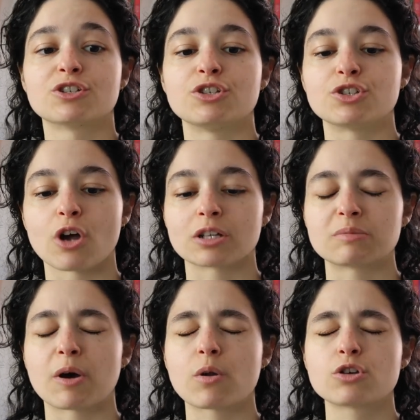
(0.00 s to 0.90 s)
She's talked
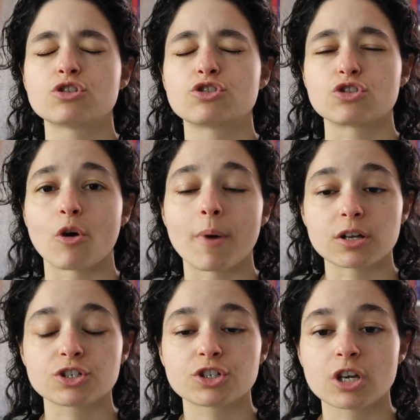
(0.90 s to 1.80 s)
about so
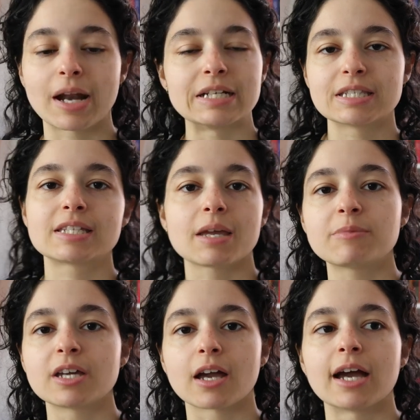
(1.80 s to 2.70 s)
much. And I did the same thing.